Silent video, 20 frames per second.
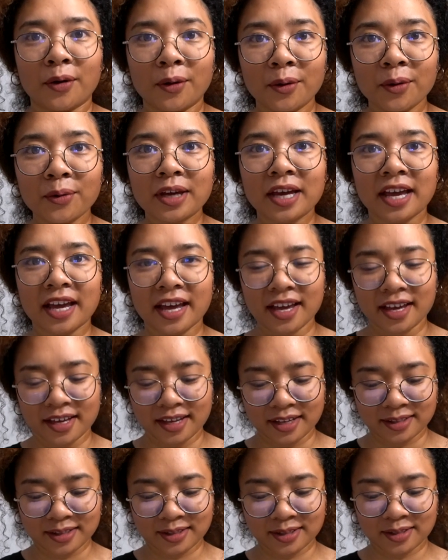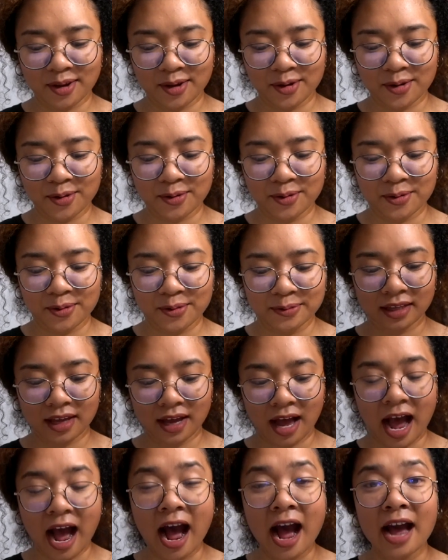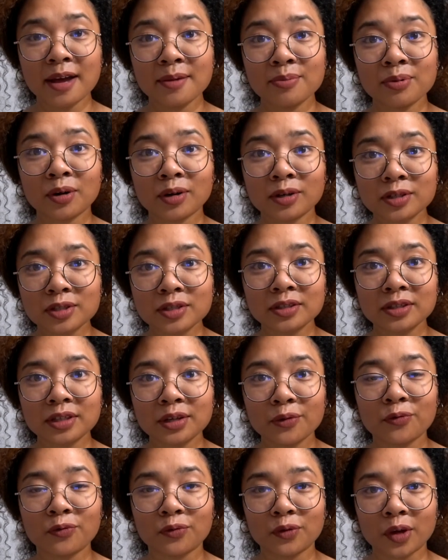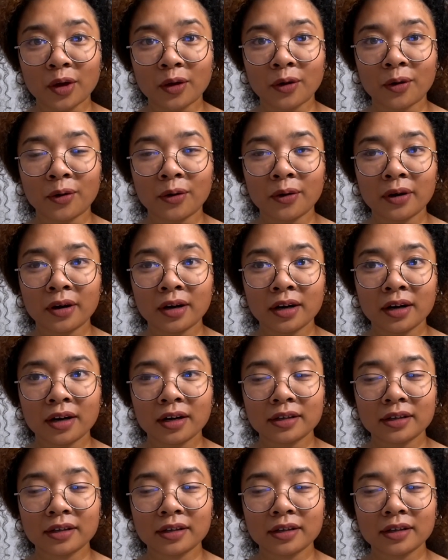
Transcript: Okay, so I personally feel